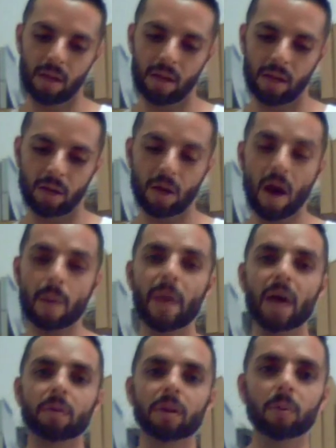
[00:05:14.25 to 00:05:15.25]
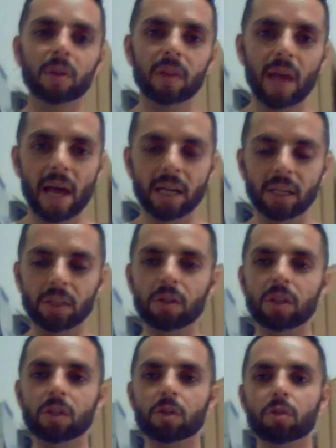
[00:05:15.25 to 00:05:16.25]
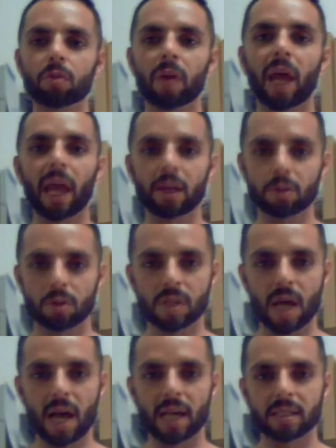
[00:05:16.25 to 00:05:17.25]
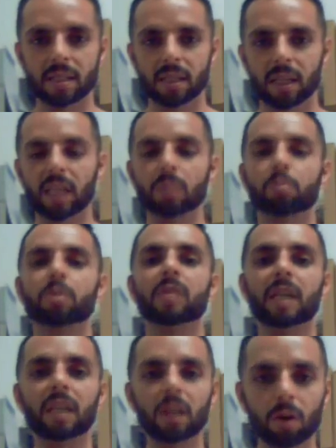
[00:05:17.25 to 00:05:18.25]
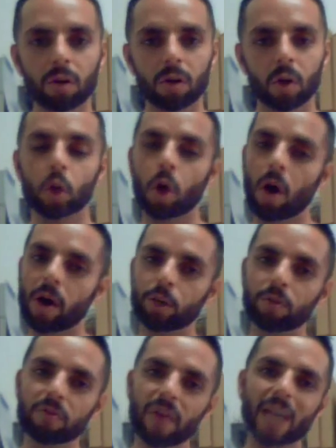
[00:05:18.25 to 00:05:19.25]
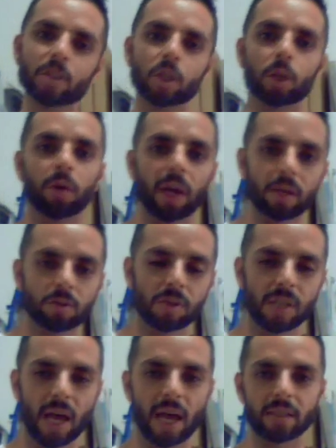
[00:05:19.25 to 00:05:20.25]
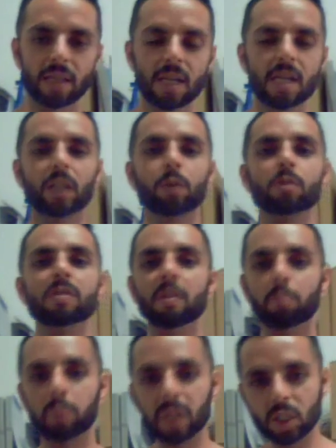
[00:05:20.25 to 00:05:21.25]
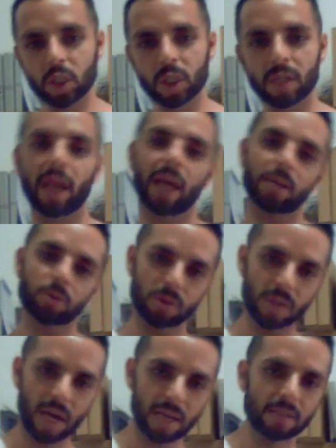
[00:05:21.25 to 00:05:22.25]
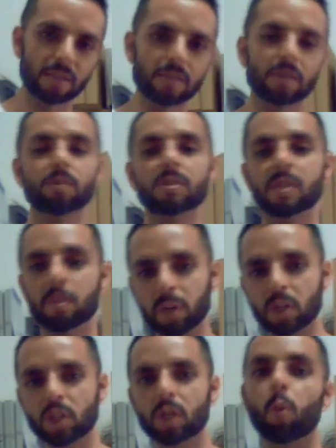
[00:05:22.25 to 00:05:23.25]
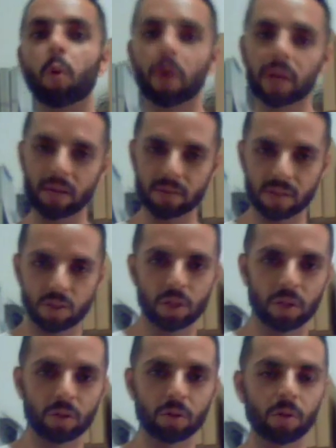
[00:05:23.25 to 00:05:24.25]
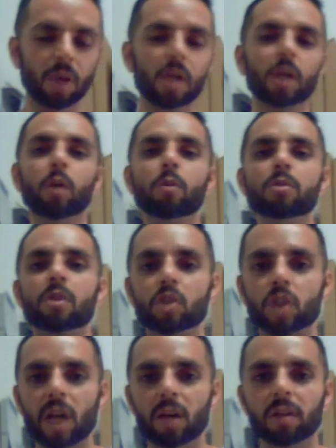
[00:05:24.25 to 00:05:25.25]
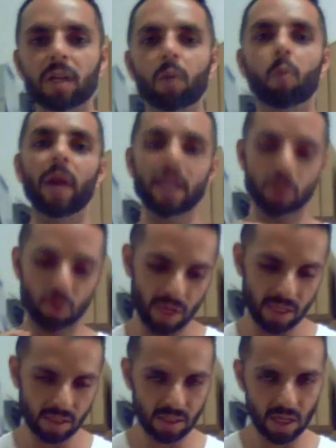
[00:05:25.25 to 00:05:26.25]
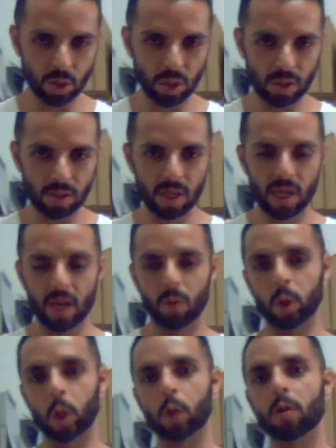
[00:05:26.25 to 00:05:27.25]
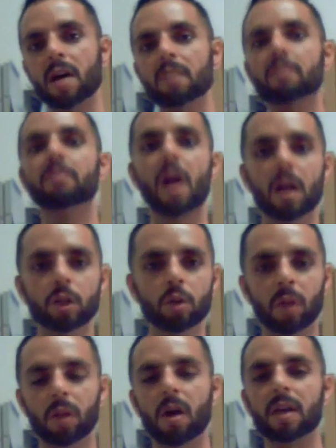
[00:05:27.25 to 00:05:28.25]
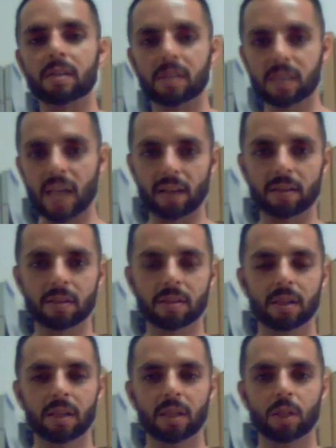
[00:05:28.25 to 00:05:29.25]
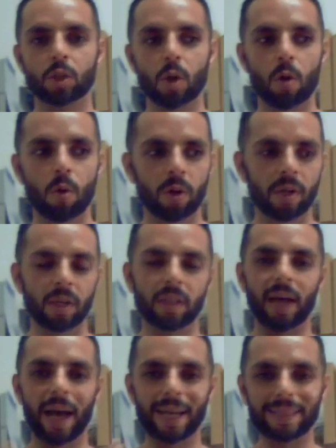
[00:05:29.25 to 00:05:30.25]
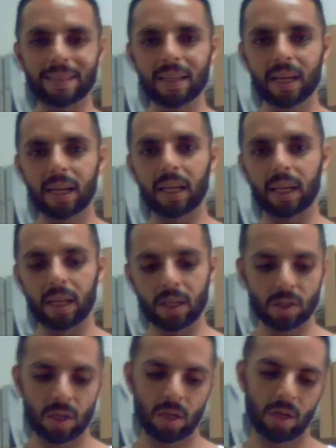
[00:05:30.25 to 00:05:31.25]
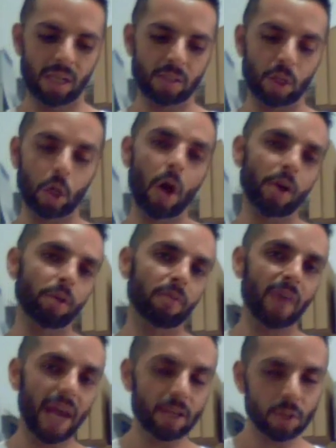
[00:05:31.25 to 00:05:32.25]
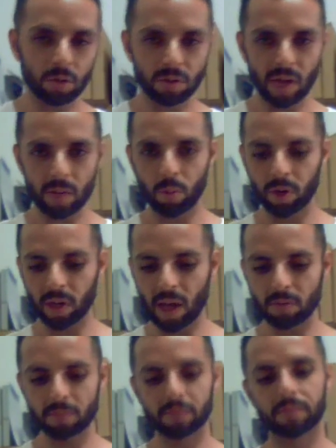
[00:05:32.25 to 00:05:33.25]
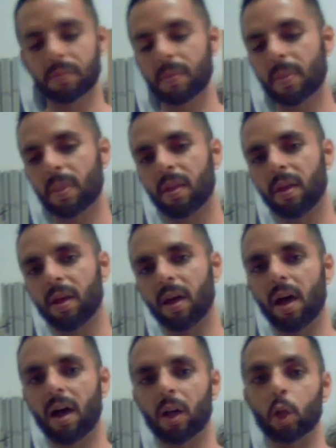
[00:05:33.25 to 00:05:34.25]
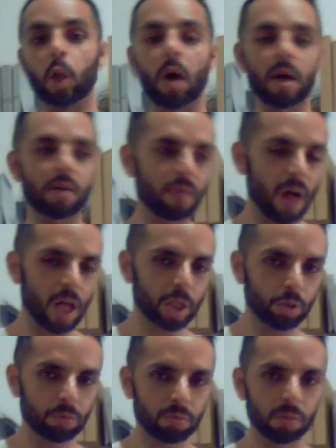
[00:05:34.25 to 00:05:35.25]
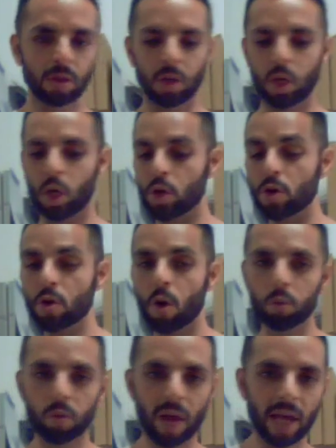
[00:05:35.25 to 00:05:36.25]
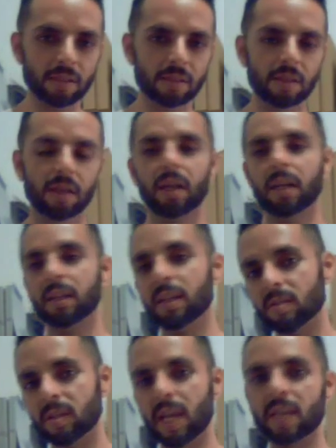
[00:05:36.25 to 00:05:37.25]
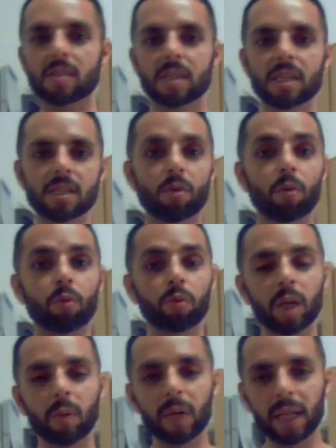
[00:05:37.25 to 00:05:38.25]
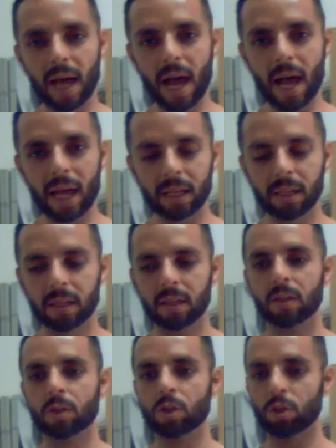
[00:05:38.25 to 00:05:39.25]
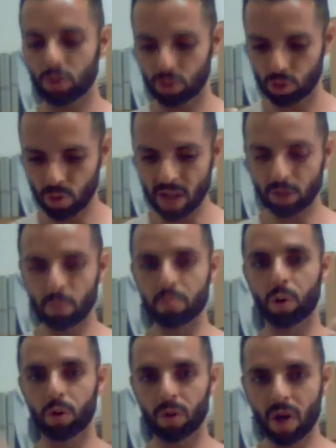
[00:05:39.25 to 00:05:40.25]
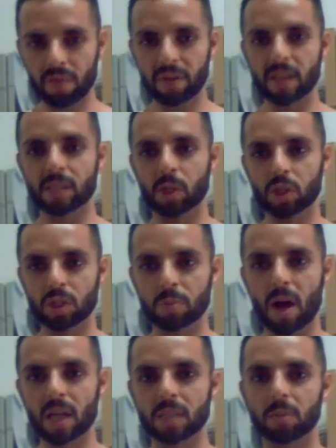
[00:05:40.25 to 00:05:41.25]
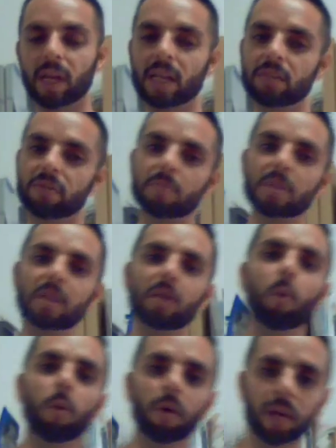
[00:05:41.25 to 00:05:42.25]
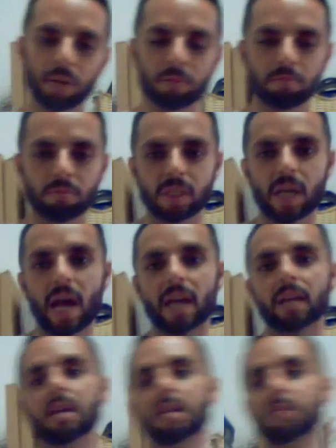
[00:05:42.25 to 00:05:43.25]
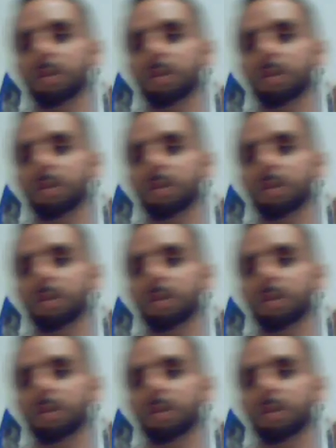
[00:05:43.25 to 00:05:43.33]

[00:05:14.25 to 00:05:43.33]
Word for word: Compounded with that, you need to do exercise, in particular cardiovascular exercise. There's depletion exercises, there's depletion workouts that you can do. Those are generally weight training sessions with a lot of volume, a lot of sets. So the idea is it's a cardiovascular type workout, a lot of volume, no rest, the intensity is really, really high, so you're trying to burn off as much as possible. That's from the workout side. From the